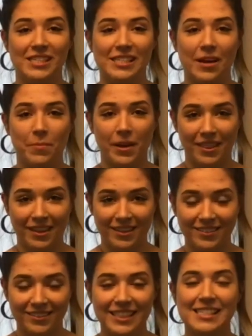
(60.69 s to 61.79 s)
the STEP
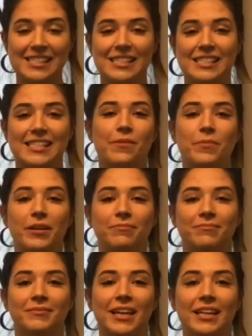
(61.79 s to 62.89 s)
method is the statement,
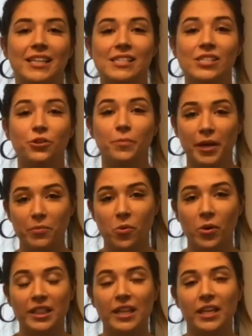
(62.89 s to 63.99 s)
and this is your main
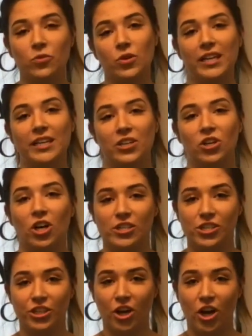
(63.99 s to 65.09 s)
point that you want to get
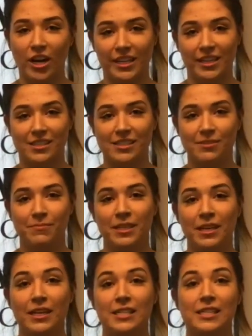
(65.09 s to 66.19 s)
across to your audience.
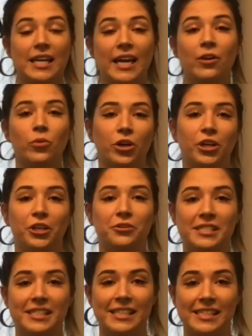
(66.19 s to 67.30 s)
Today we're going to
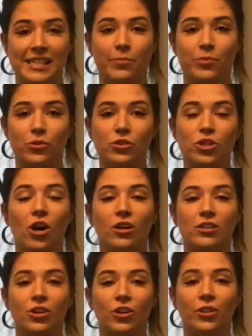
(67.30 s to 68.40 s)
use the example,
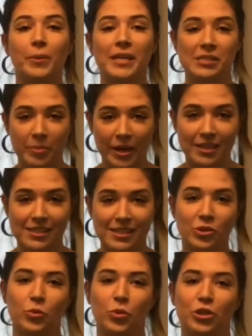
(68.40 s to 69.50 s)
dogs are the best pets
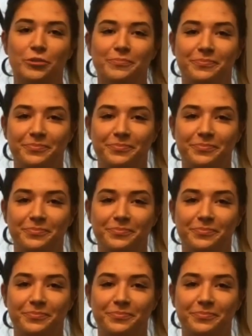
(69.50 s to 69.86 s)
in the world.